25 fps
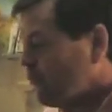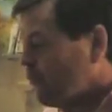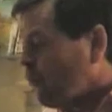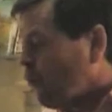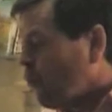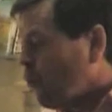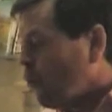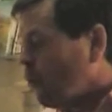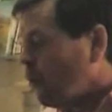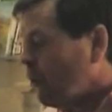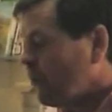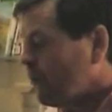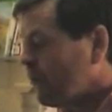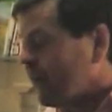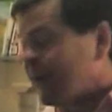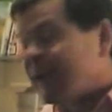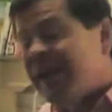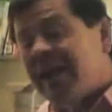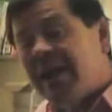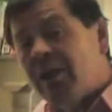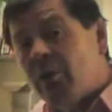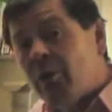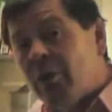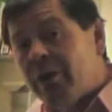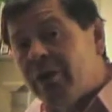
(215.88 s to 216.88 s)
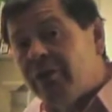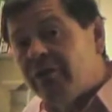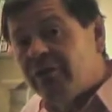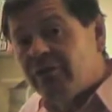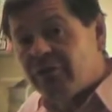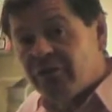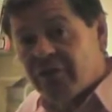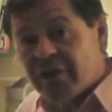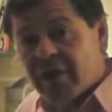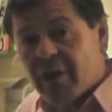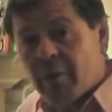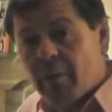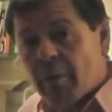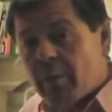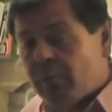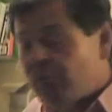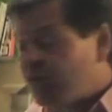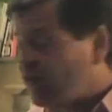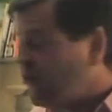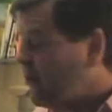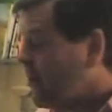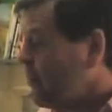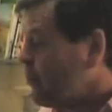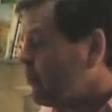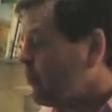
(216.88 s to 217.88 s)
for the liquid to come
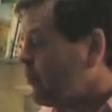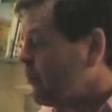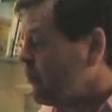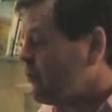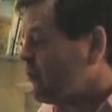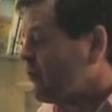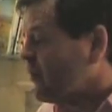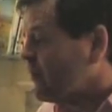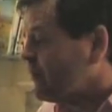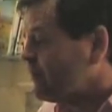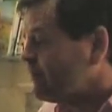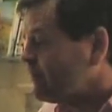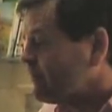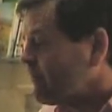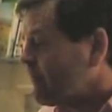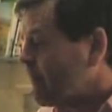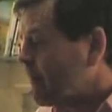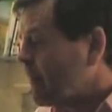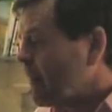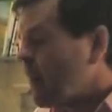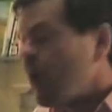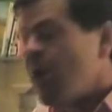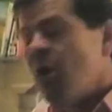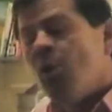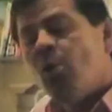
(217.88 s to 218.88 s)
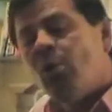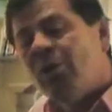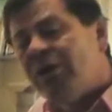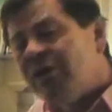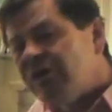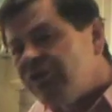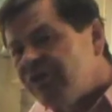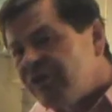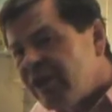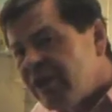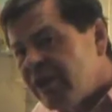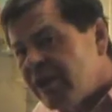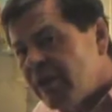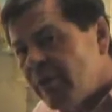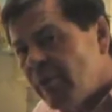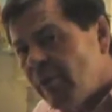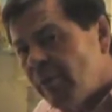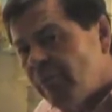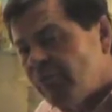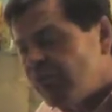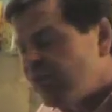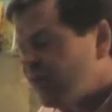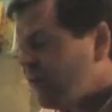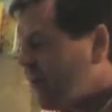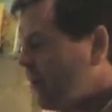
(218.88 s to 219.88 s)
up to temperature. When I say
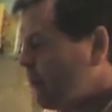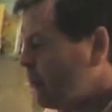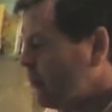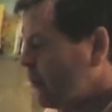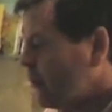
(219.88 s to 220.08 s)
come up to